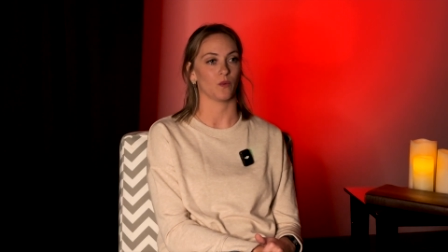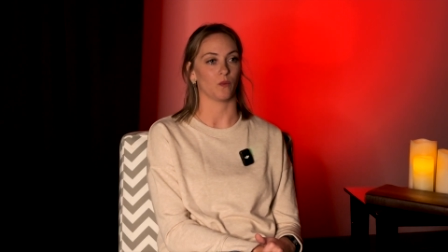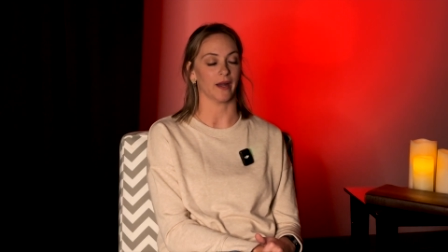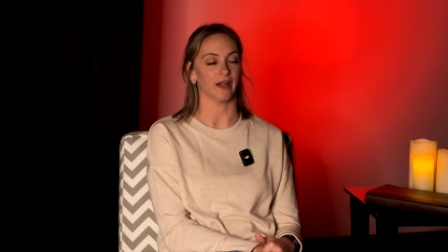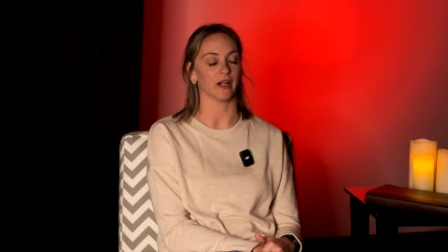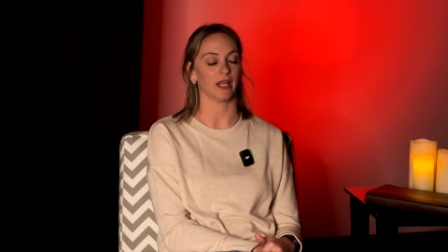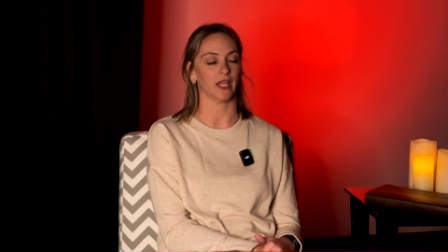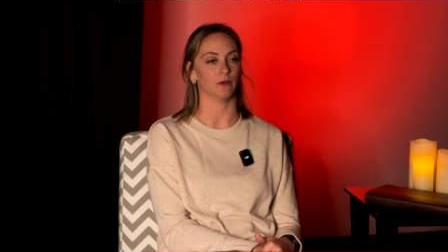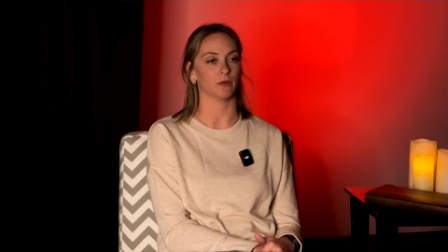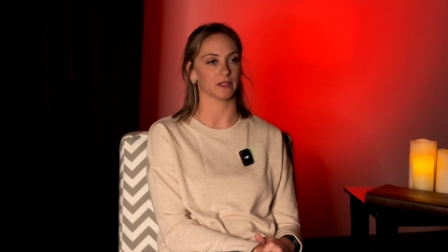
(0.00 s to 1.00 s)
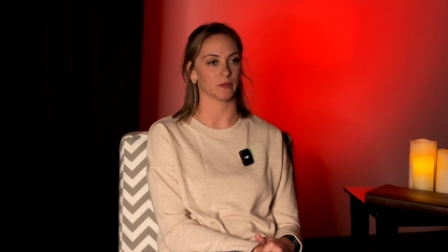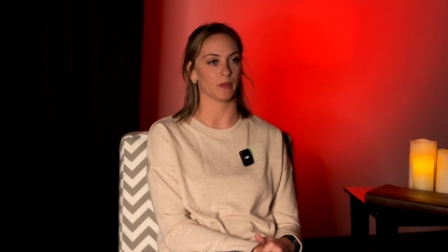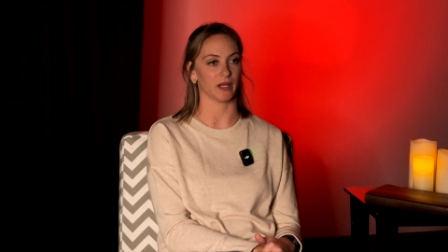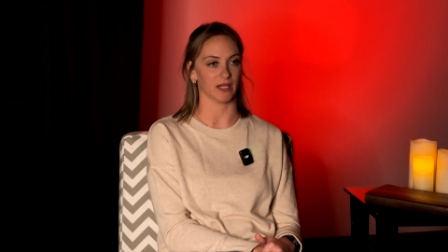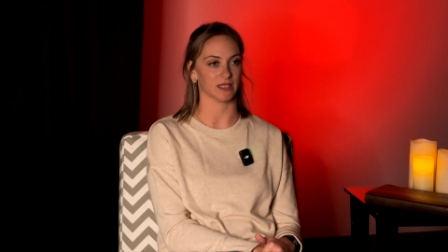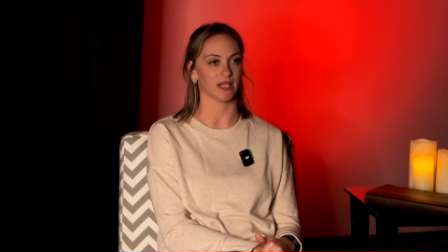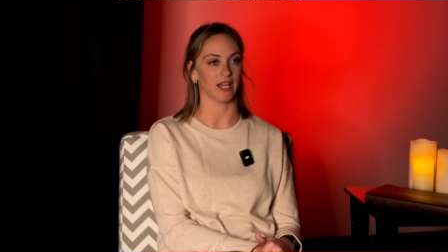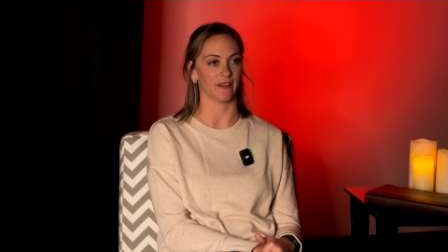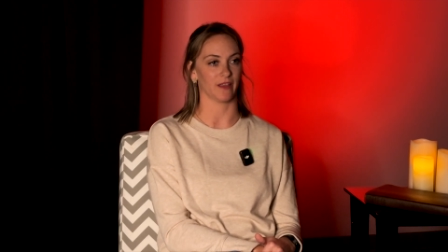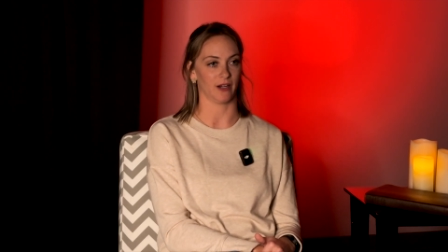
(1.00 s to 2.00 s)
where he was putting
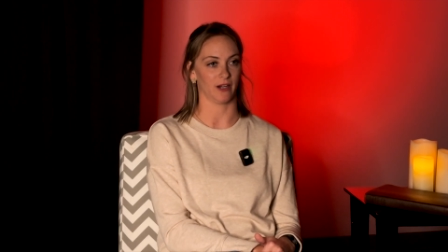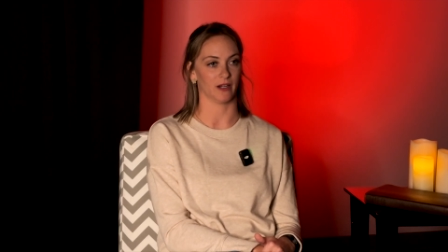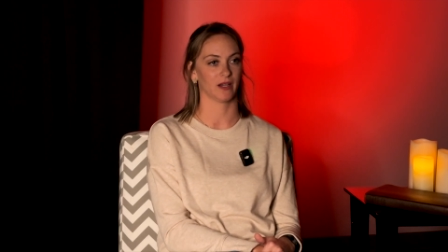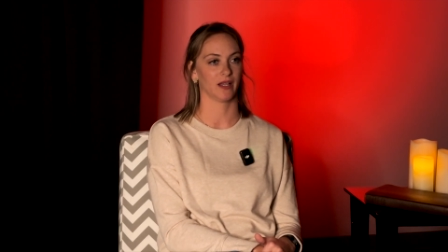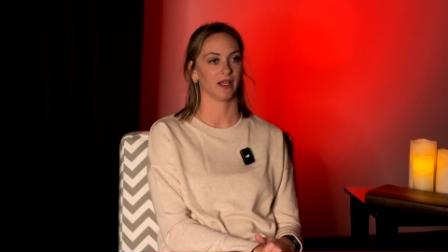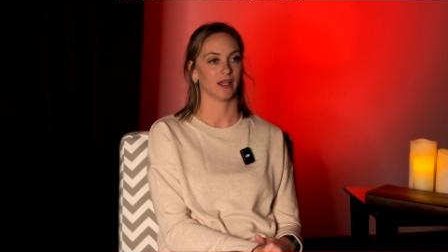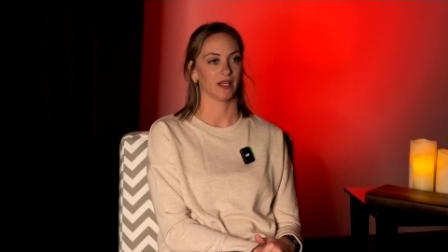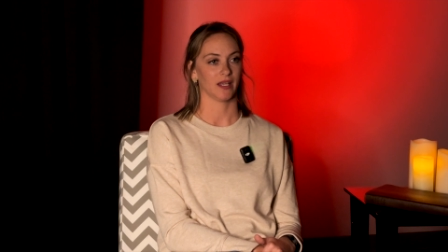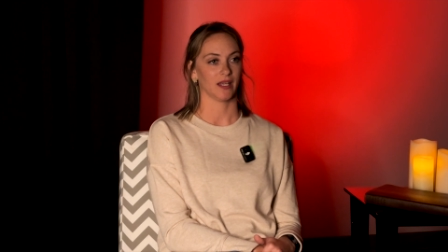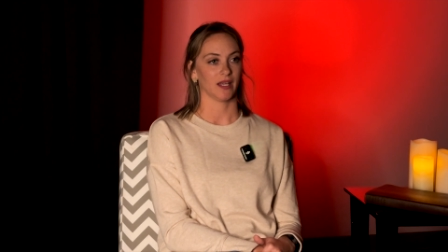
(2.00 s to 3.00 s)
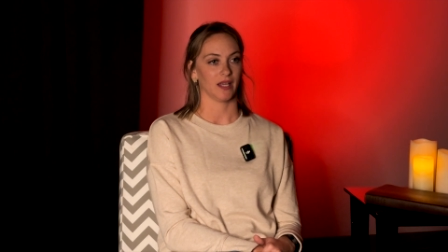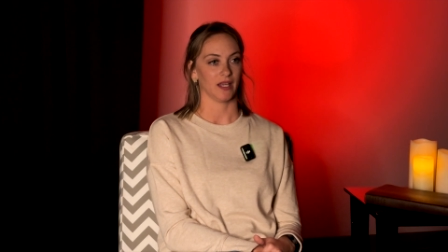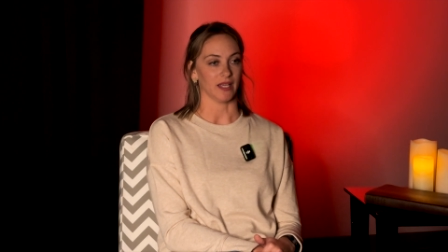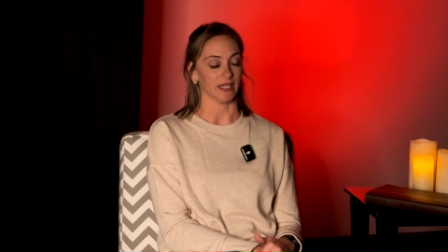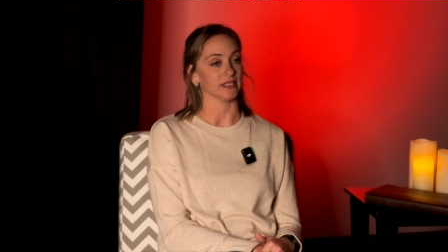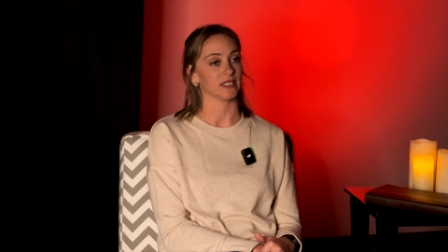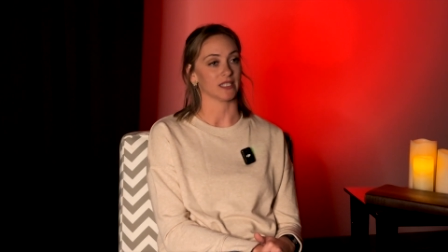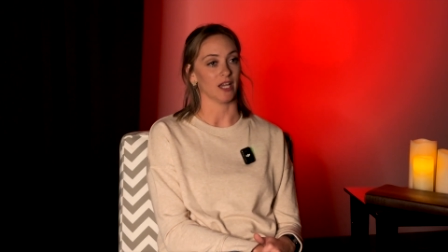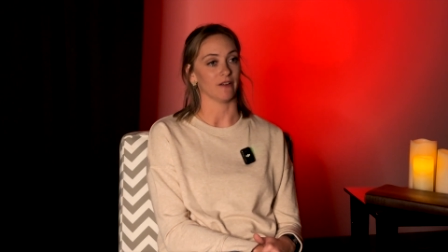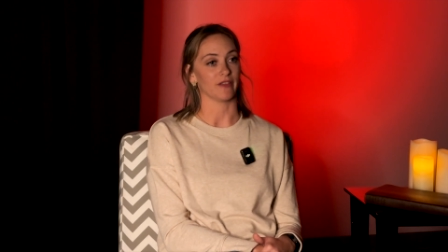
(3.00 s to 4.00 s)
together his
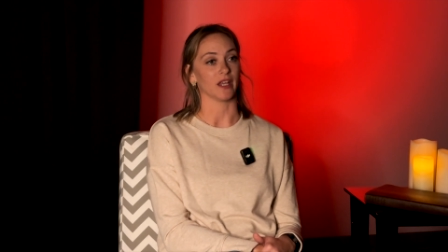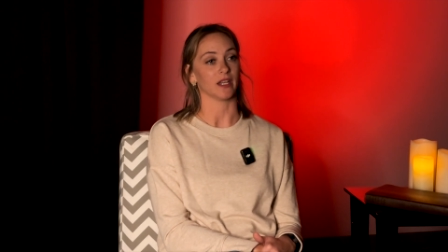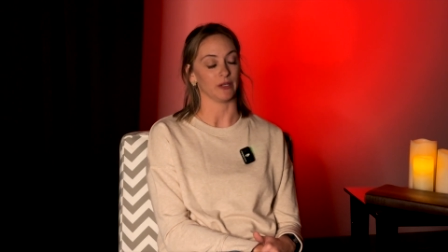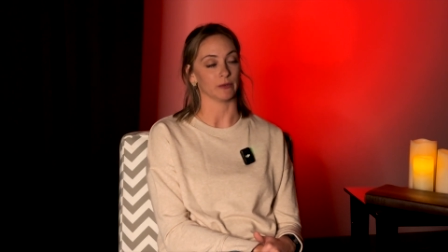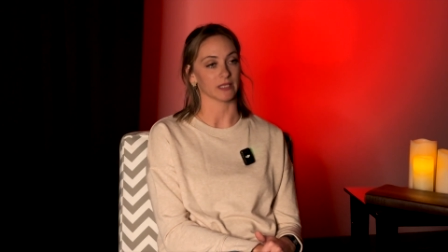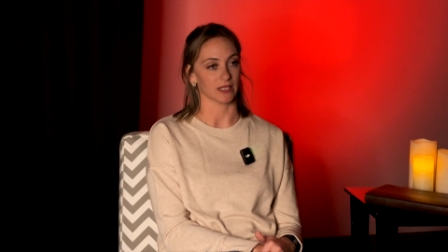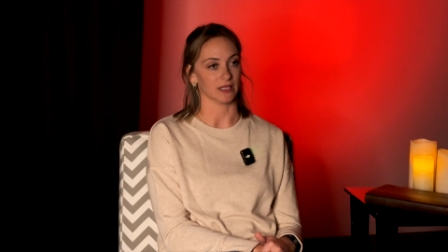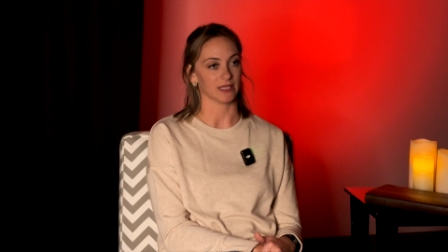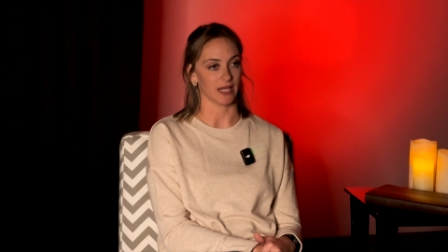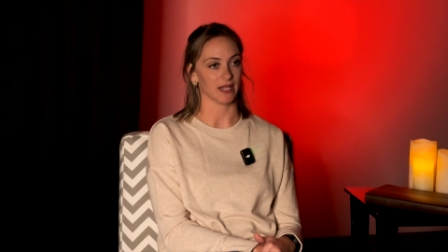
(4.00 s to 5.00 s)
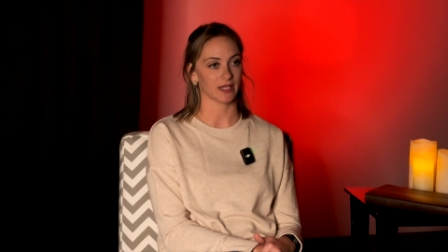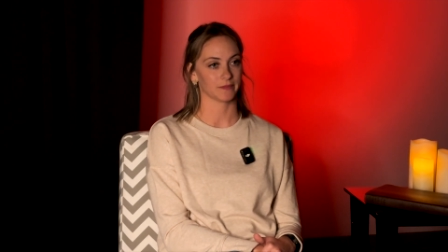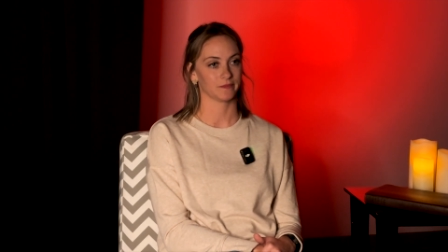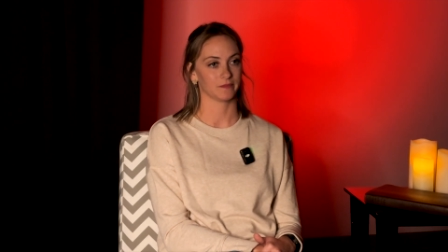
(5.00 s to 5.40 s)
stuff that he was going to take.